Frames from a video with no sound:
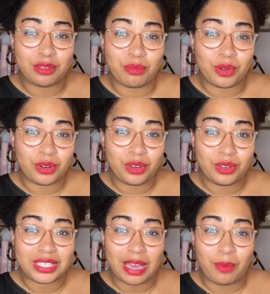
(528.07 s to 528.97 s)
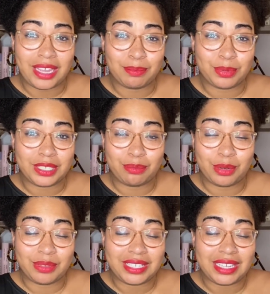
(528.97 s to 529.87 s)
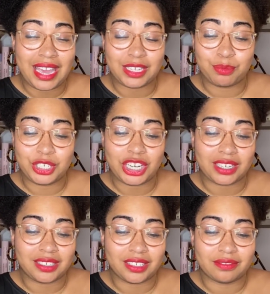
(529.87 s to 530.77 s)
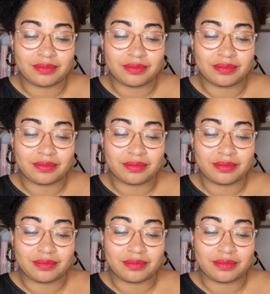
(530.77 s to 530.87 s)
morals that white supremacy has projected.